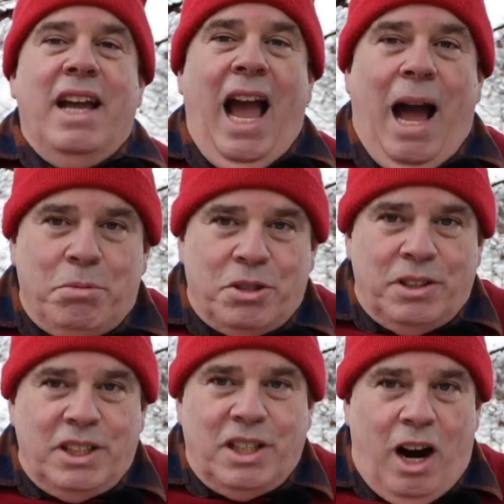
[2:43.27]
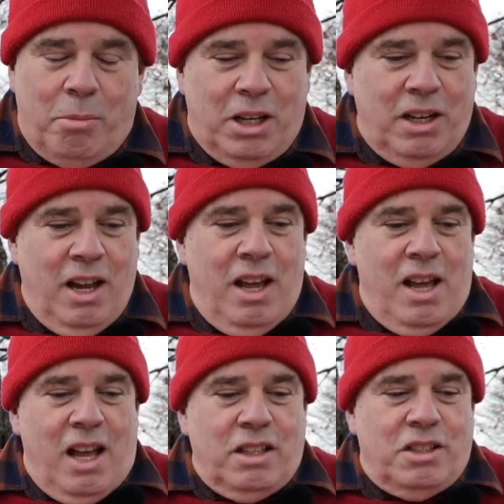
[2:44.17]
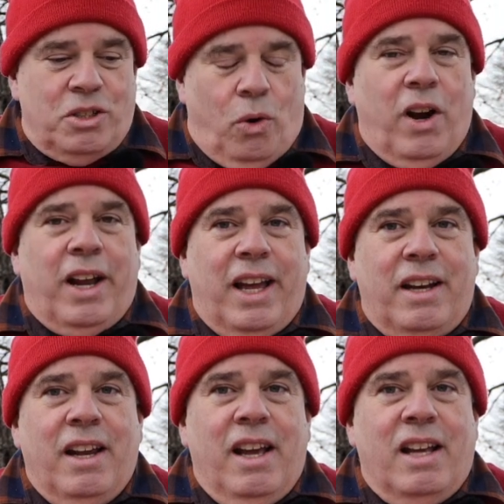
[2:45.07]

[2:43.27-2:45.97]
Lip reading: capturing carbon and storing it